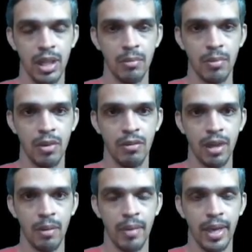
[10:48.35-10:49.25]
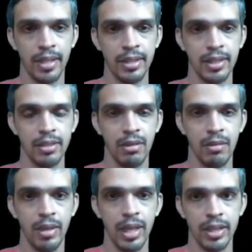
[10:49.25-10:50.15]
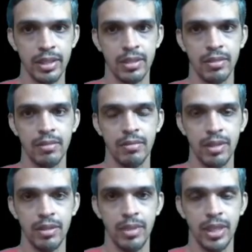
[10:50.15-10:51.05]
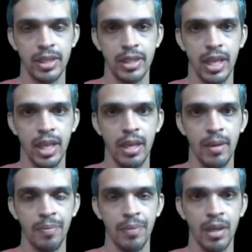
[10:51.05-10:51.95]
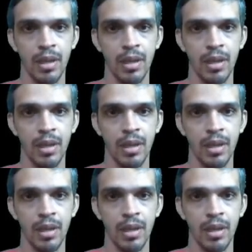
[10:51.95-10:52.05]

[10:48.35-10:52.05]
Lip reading: So the number of comparisons will be less, which means that